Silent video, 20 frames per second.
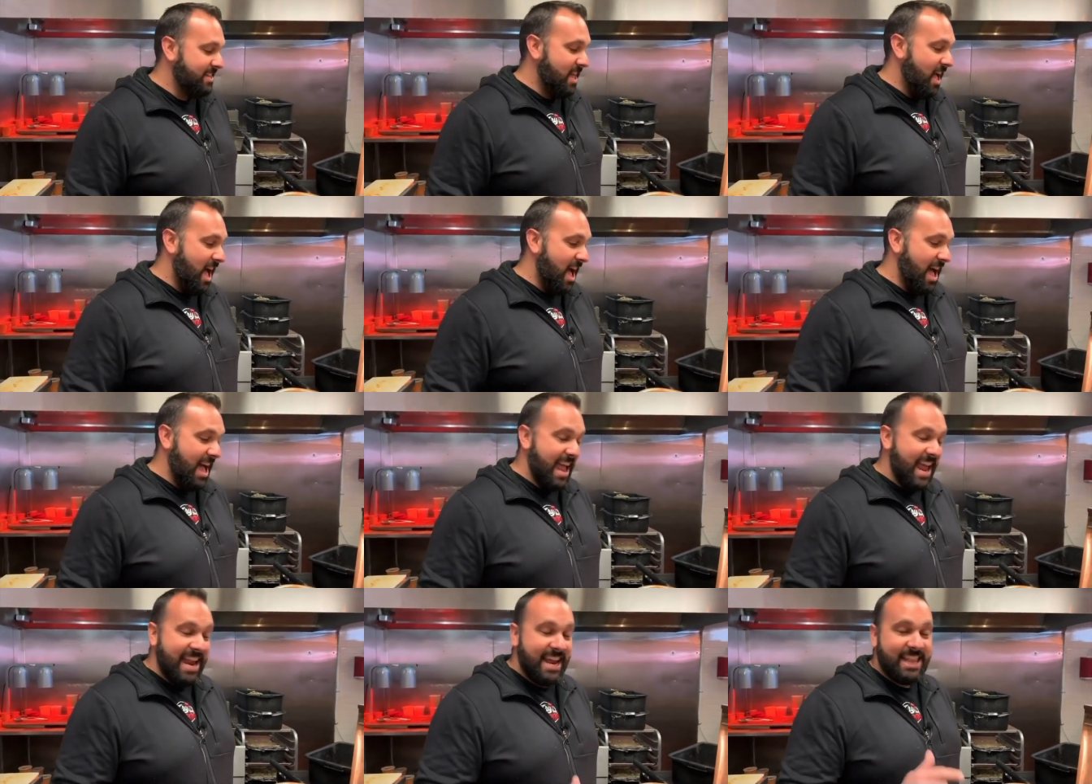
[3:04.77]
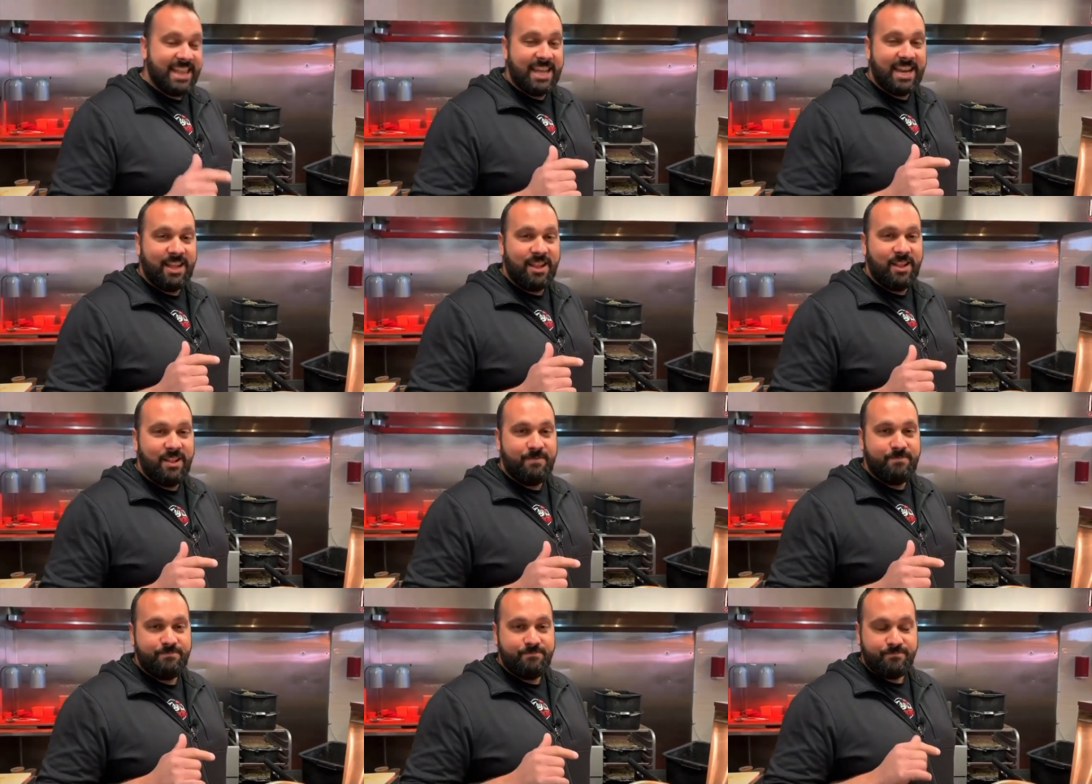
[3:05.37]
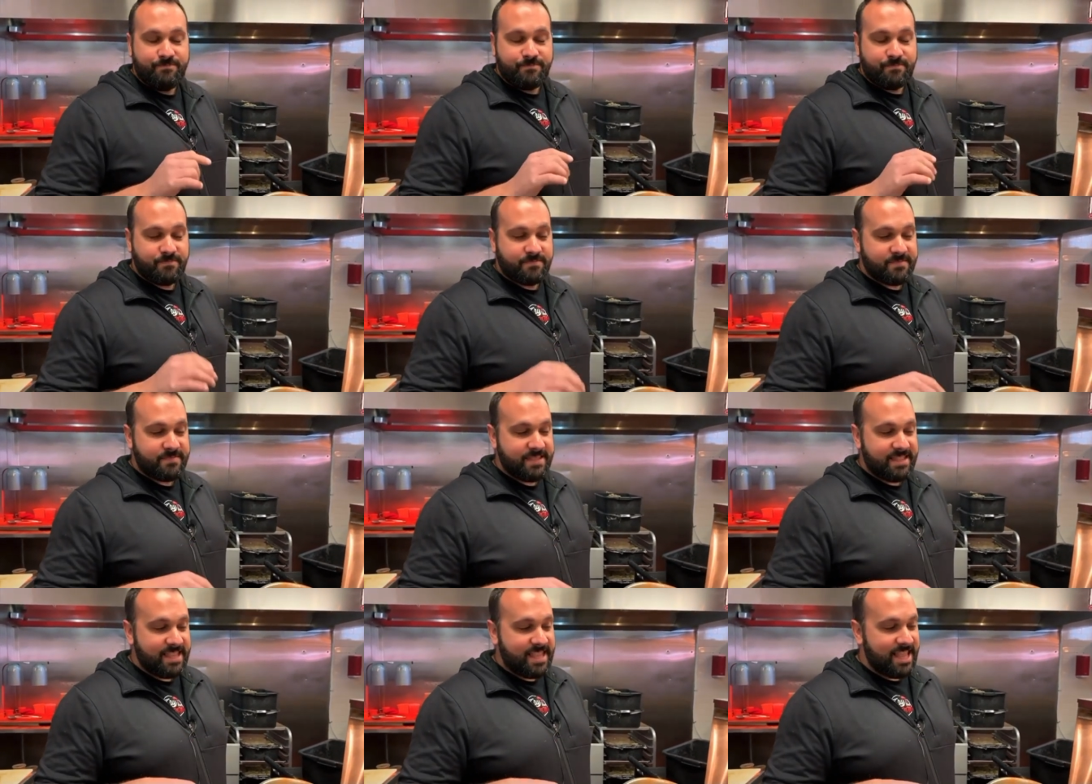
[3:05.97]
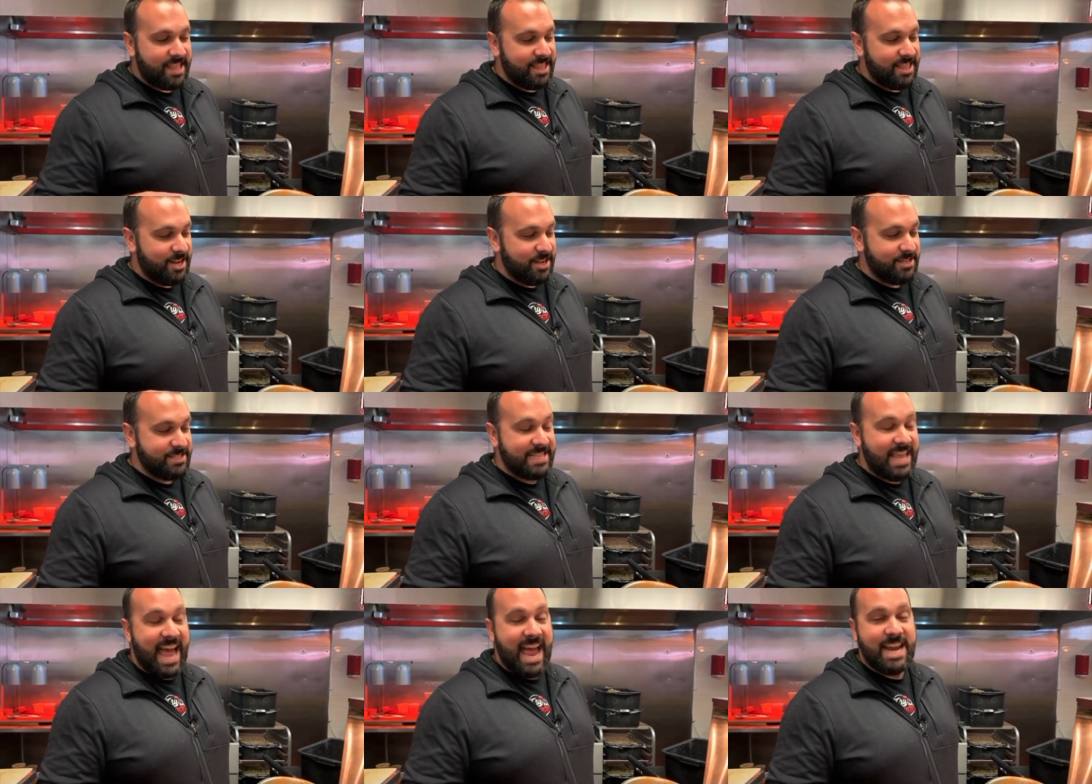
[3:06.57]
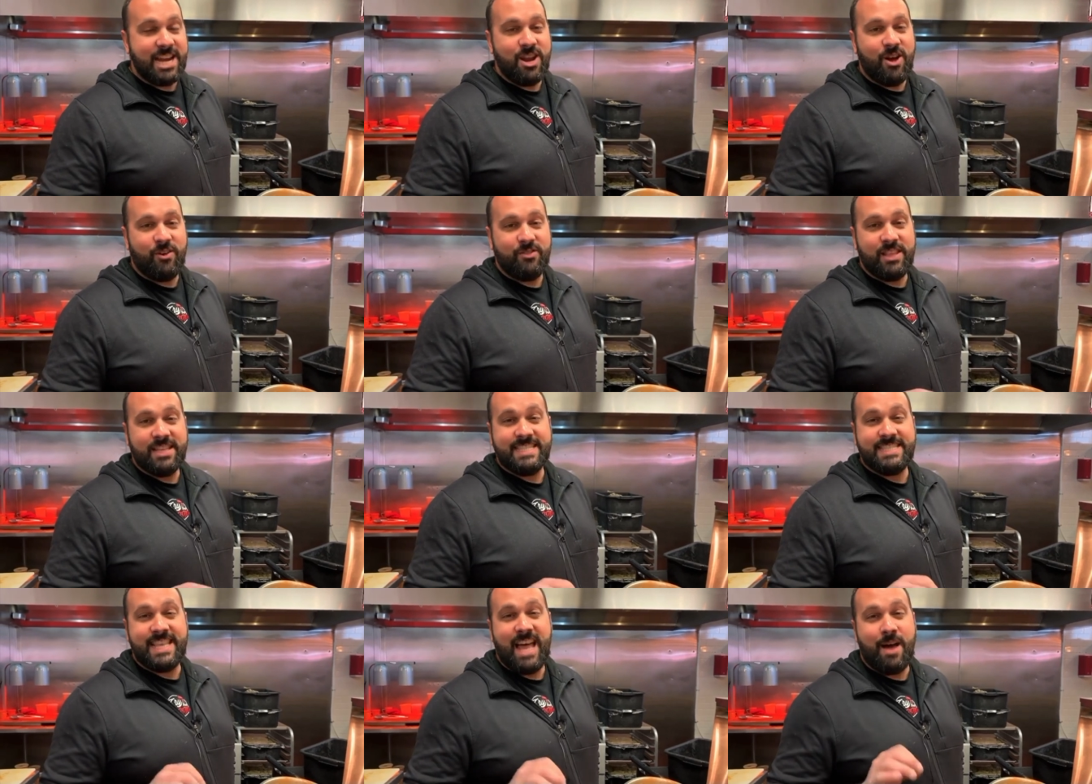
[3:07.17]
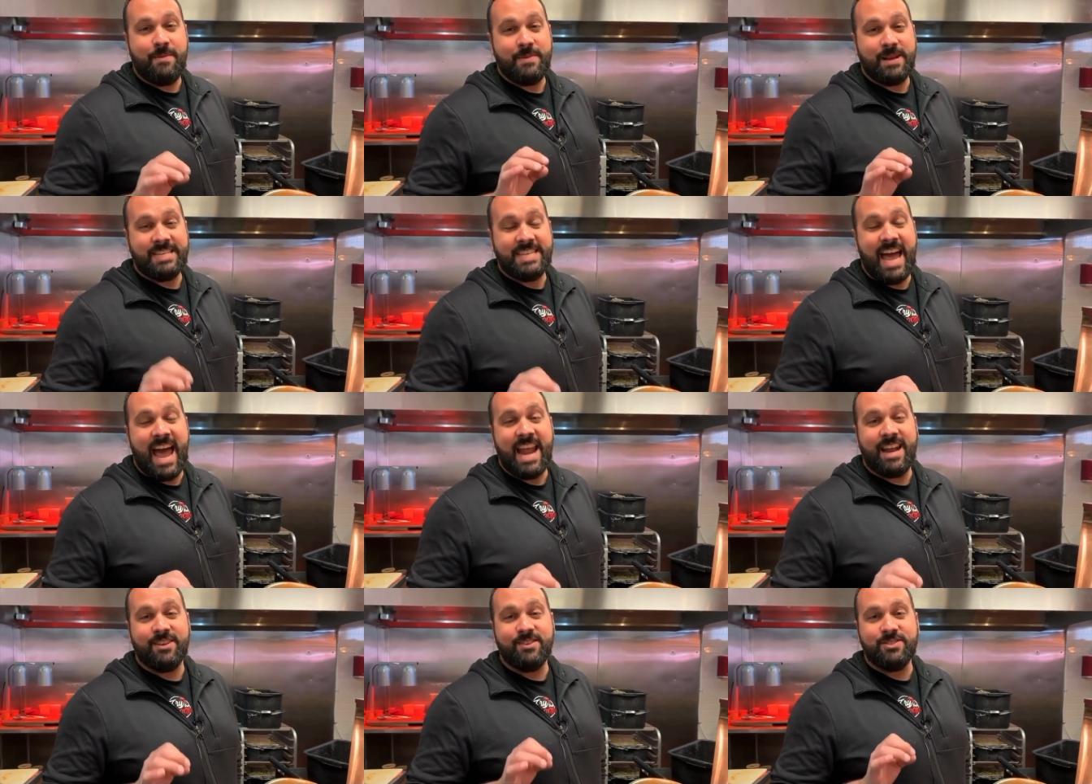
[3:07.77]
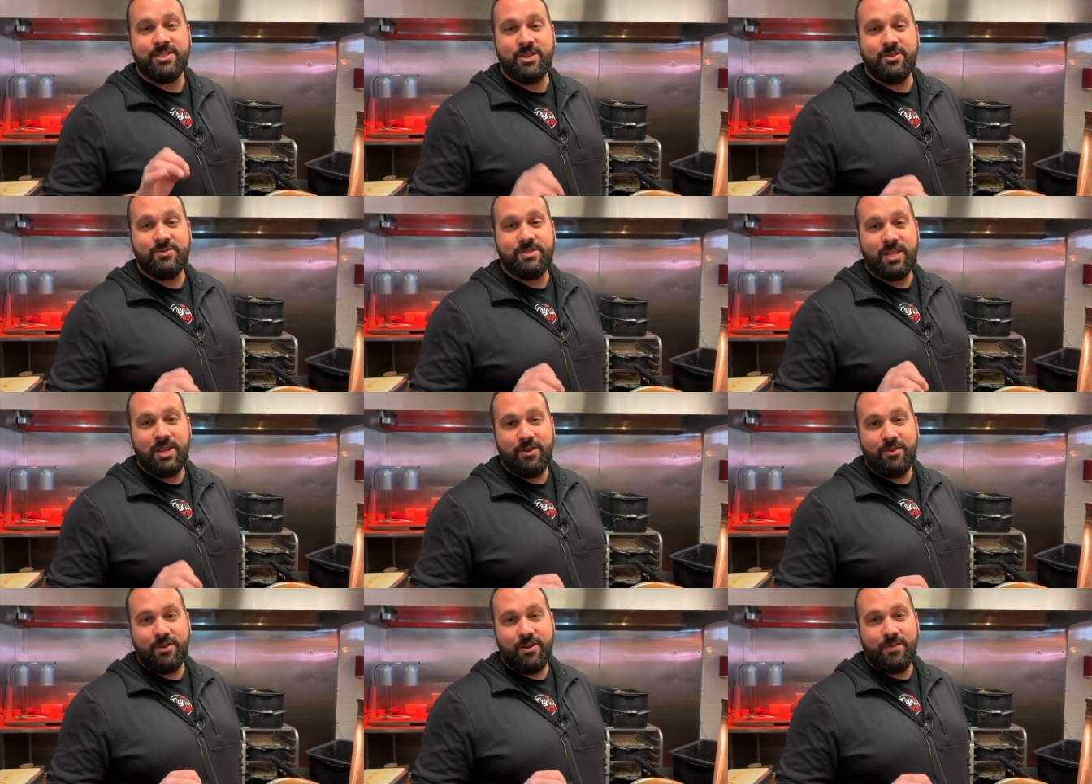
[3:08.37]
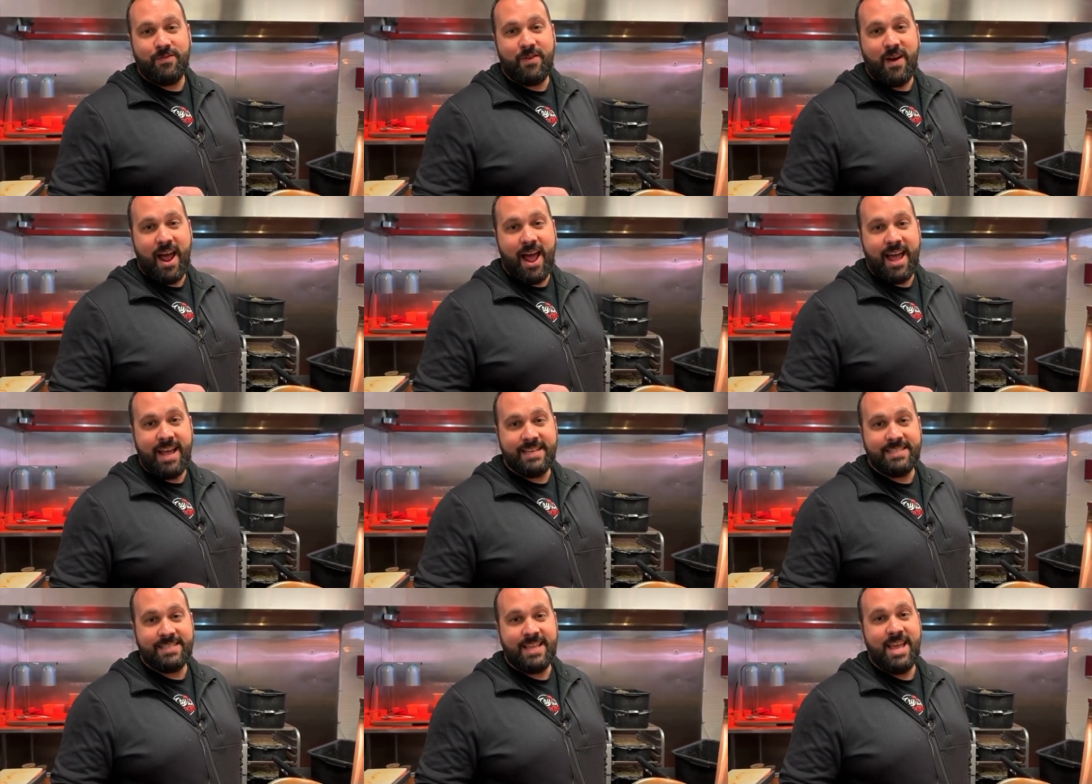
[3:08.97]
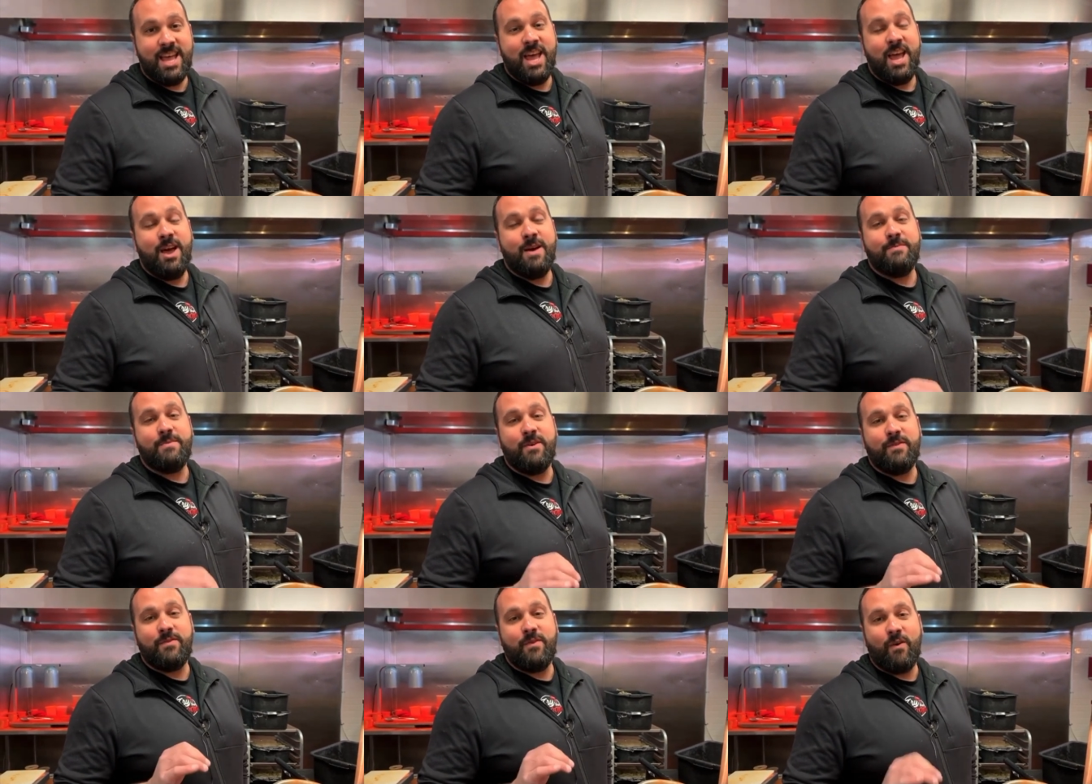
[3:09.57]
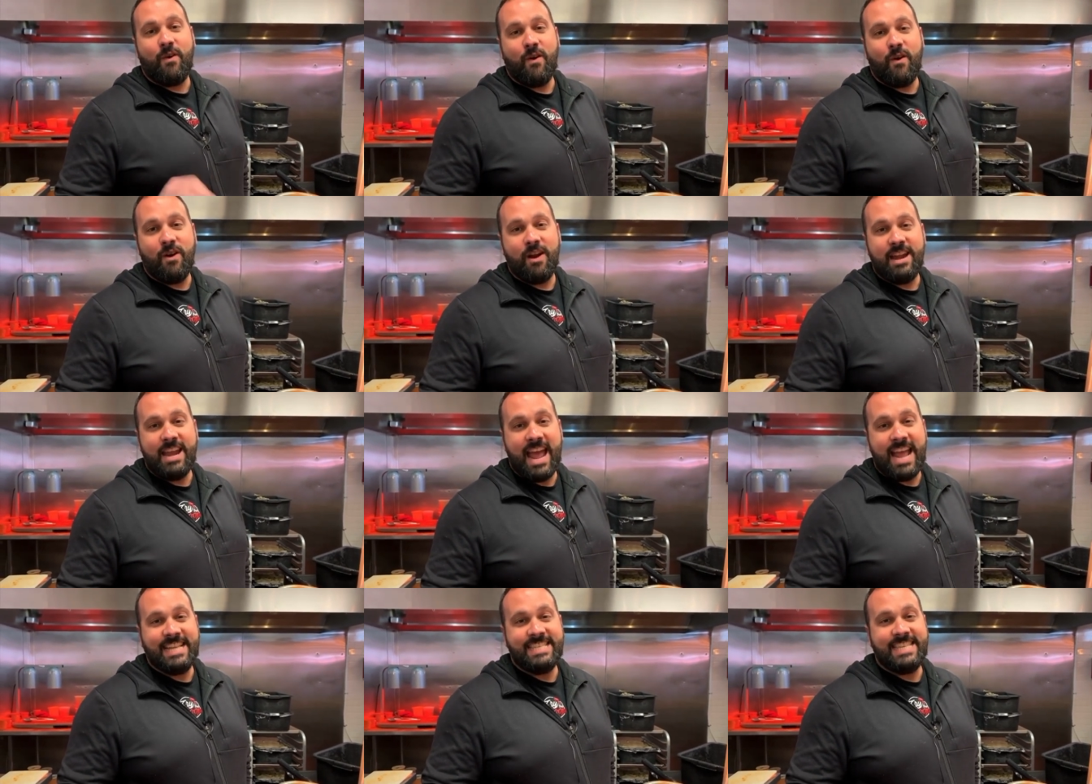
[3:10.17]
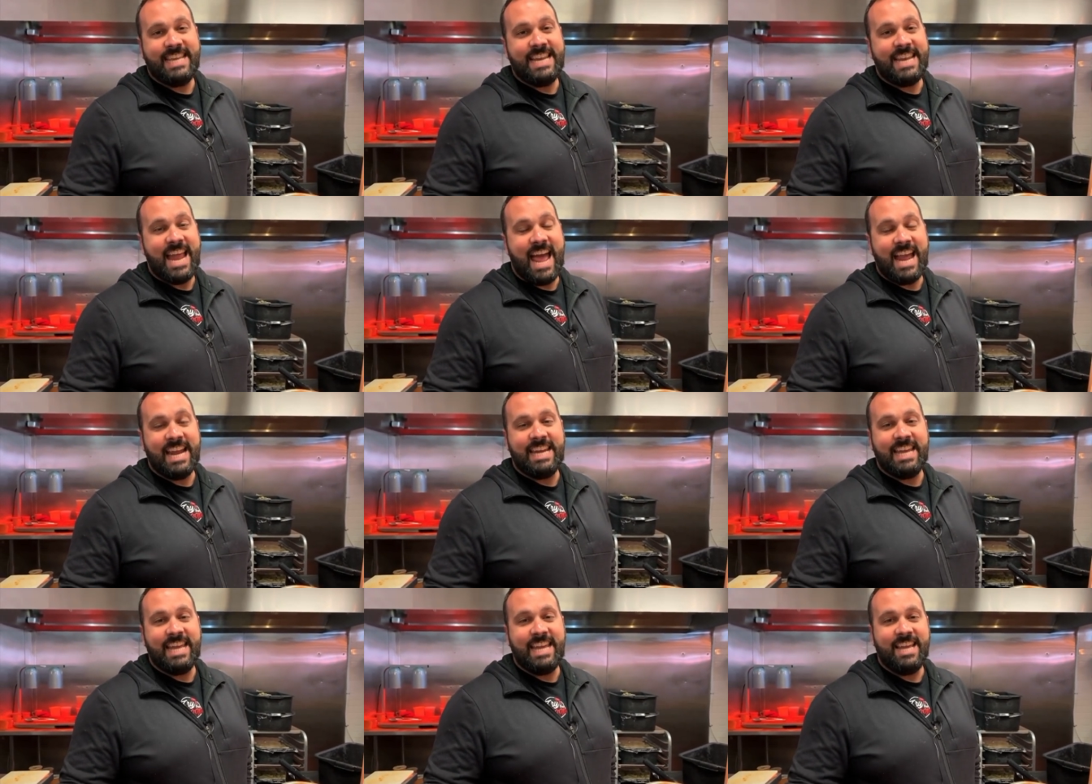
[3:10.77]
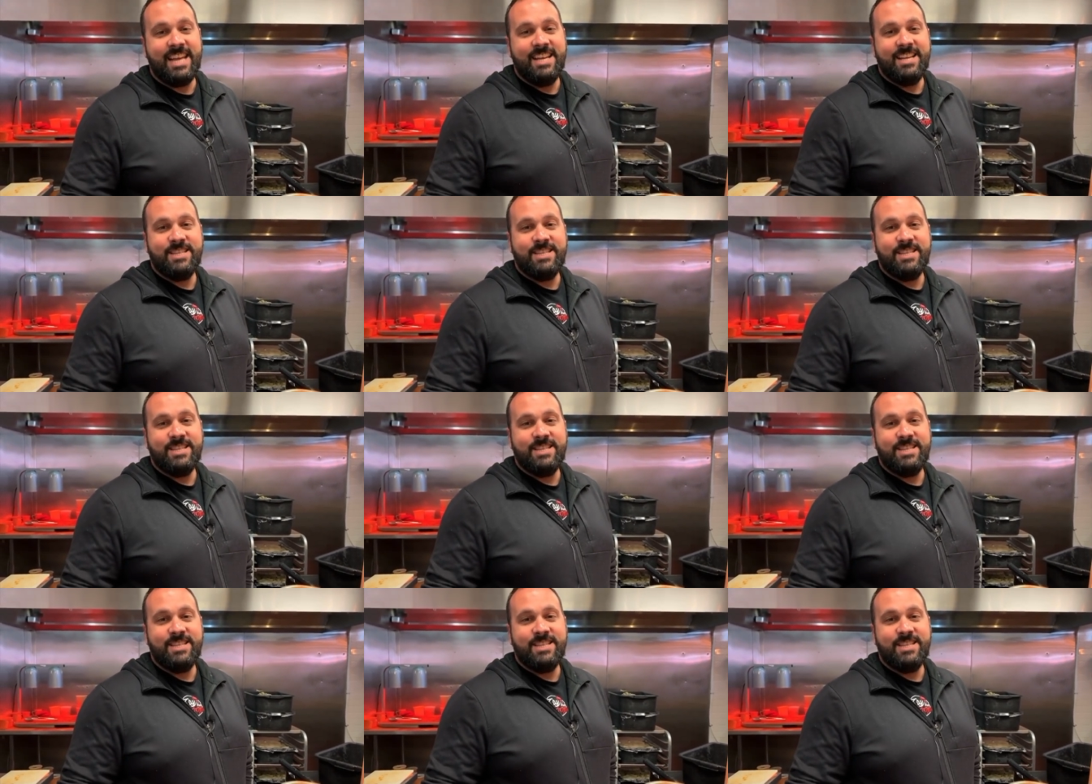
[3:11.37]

Uh, and a little, little side note, this is how McDonald's used to do their fries before 1990.